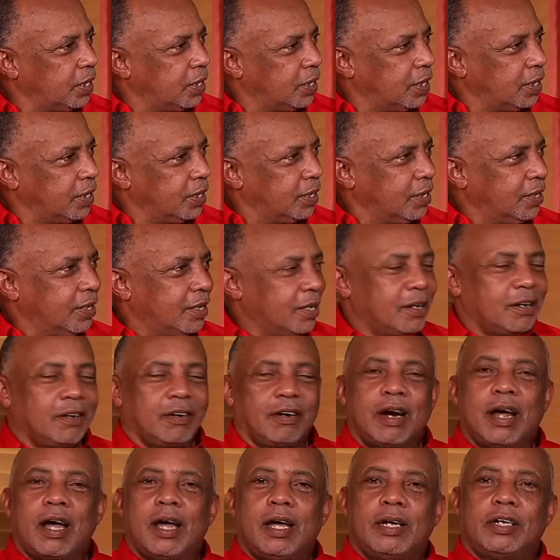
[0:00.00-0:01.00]
Squingey.
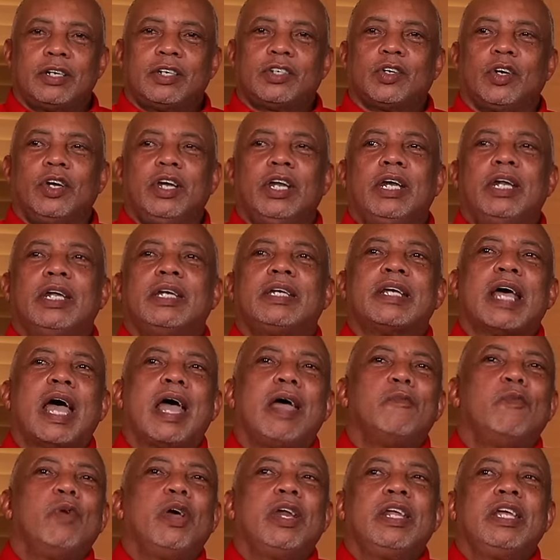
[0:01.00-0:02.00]
Right. So in the
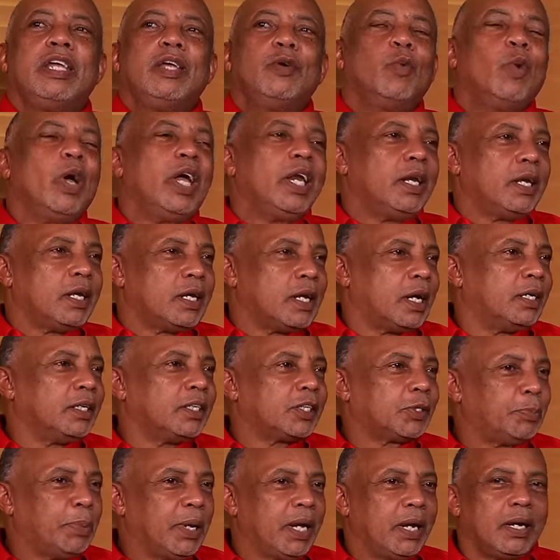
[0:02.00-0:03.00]
time when he went and
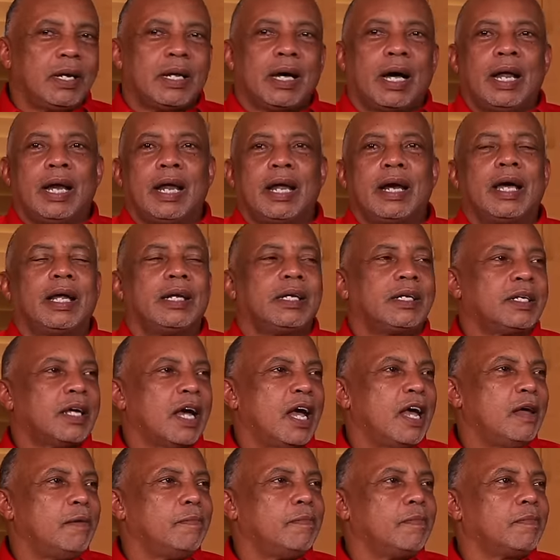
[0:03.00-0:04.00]
spent all of that
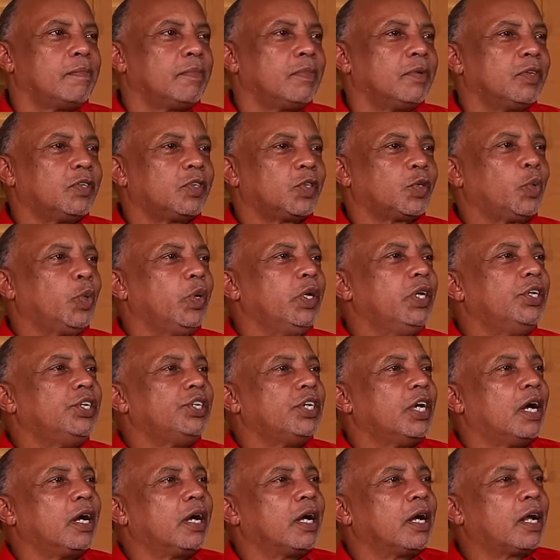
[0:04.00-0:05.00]
time,
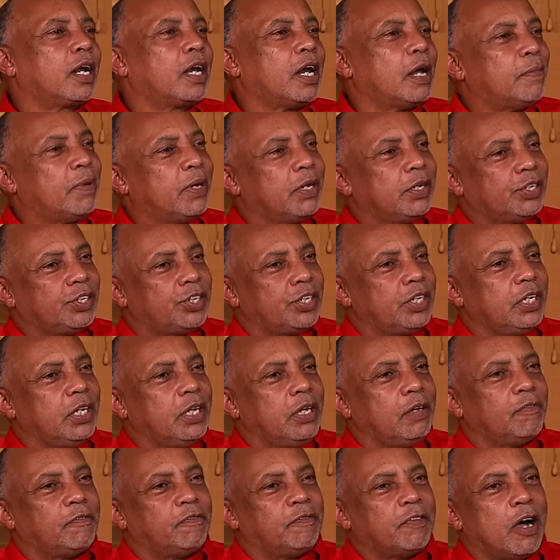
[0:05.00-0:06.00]
Squingey and Glamour
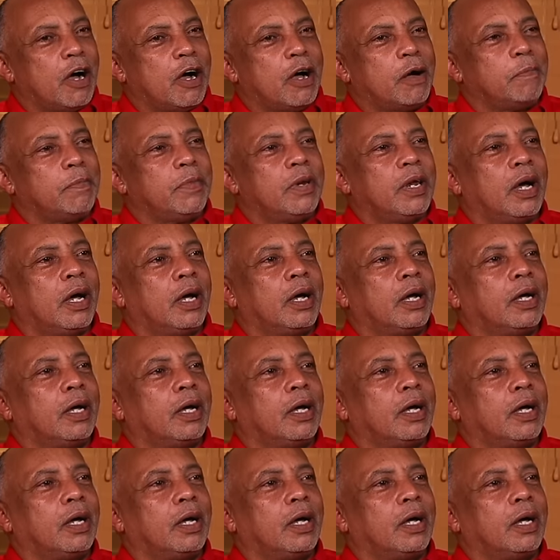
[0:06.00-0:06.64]
G formed